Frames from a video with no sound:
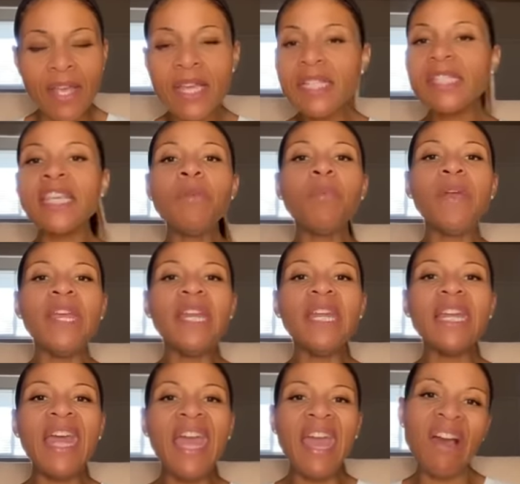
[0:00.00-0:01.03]
See, we
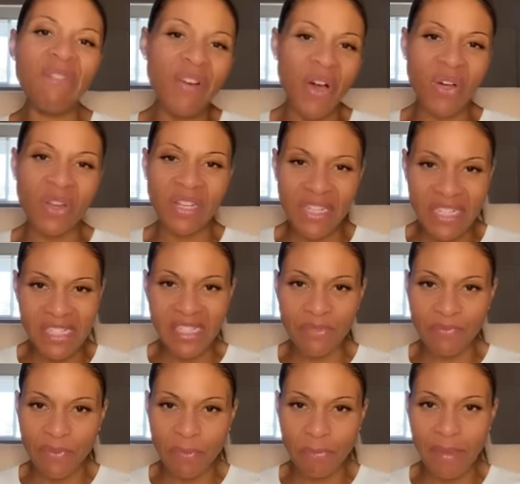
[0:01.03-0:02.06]
didn't have all of this
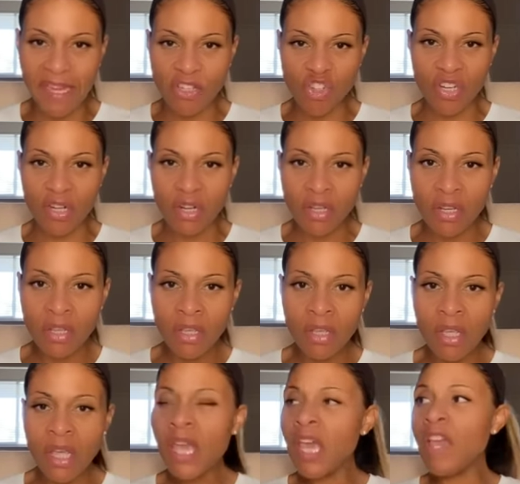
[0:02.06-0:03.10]
information.
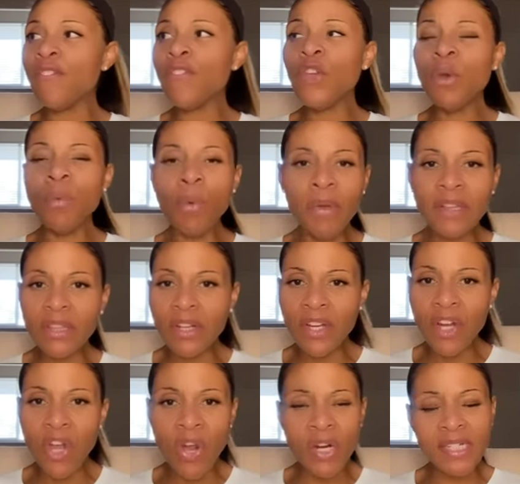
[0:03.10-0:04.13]
If you were with the
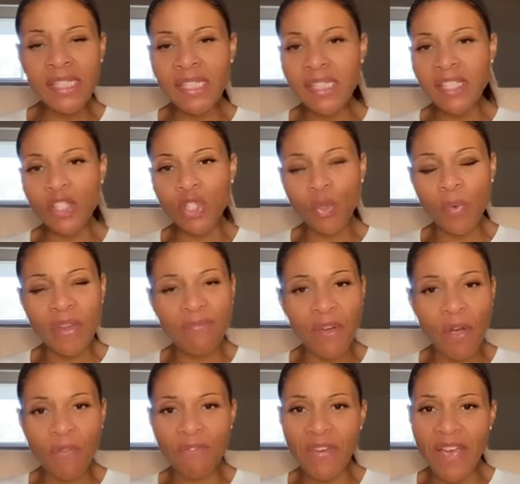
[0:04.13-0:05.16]
narcissist 3,
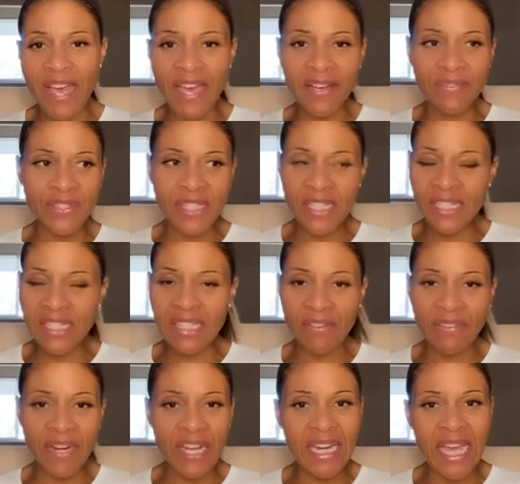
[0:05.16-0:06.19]
4, 5, 6,
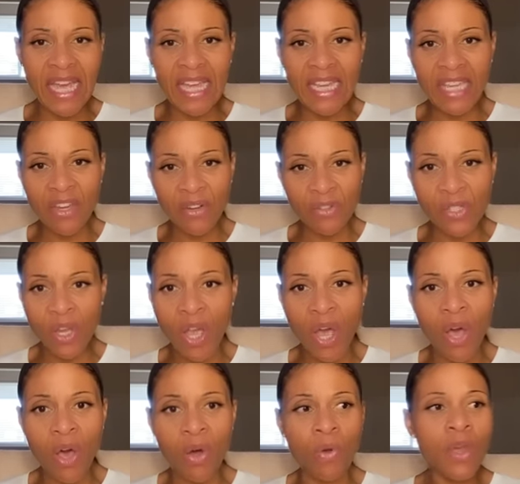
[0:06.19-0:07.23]
7, 8, 9 years
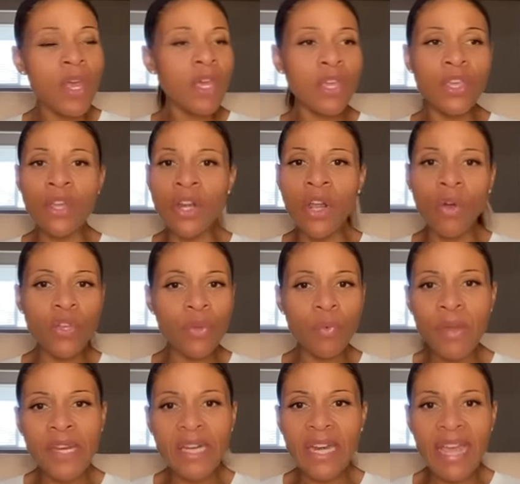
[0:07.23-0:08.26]
ago, you know,
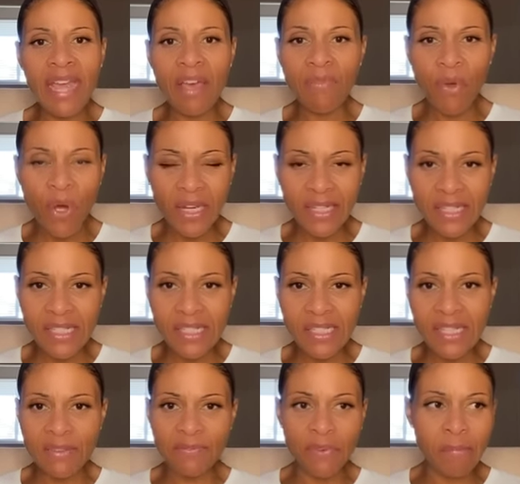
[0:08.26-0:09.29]
we didn't have all of this
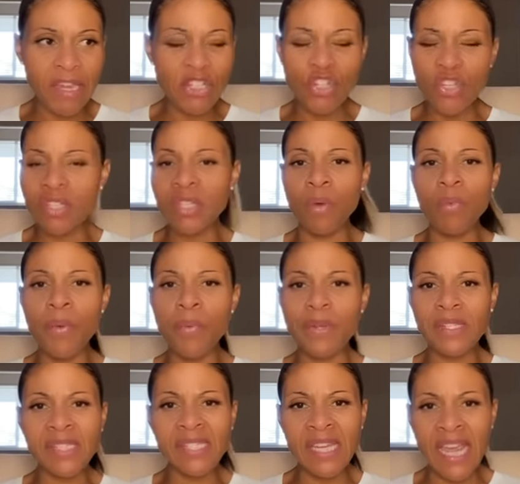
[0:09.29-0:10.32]
information. So we were
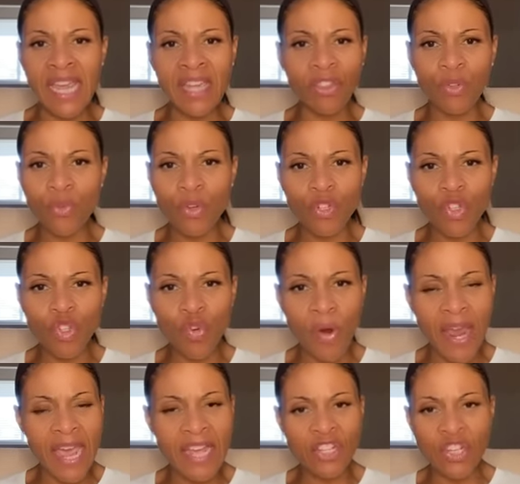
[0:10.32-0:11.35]
staying through the
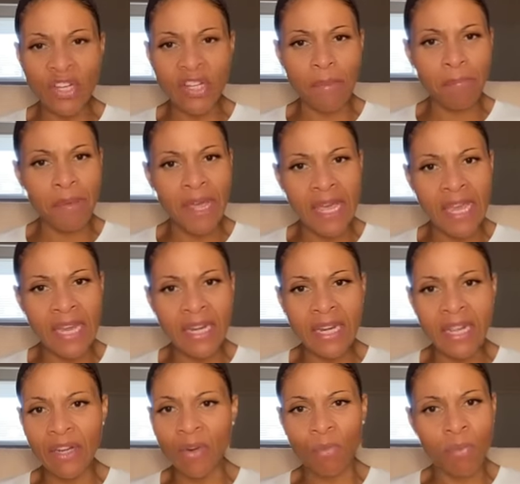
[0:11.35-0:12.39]
trash and the pain
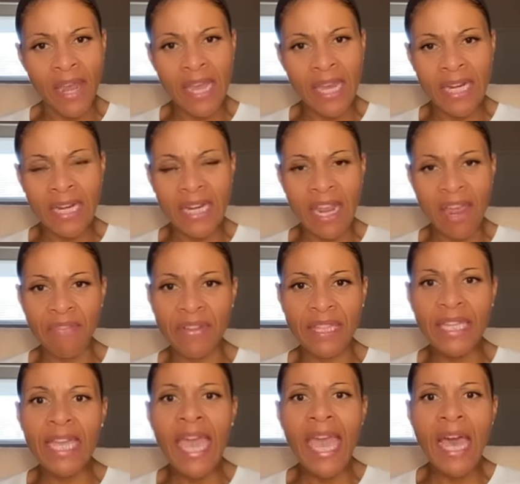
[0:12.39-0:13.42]
and the rain and
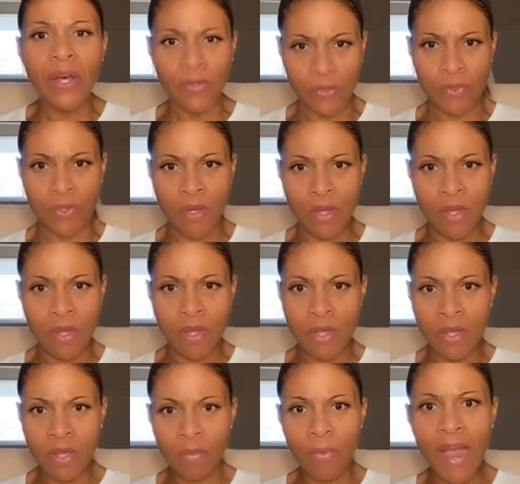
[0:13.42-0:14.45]
everything else,
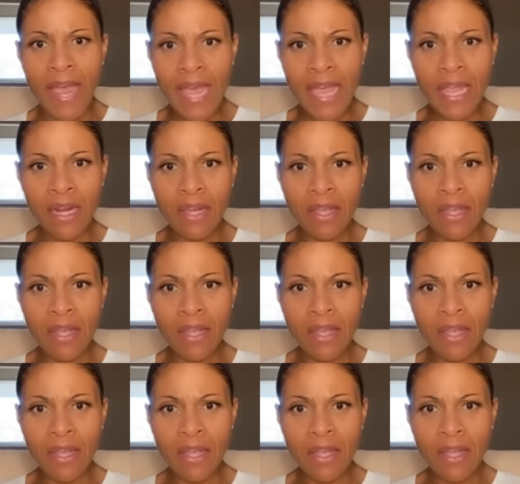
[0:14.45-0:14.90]
right?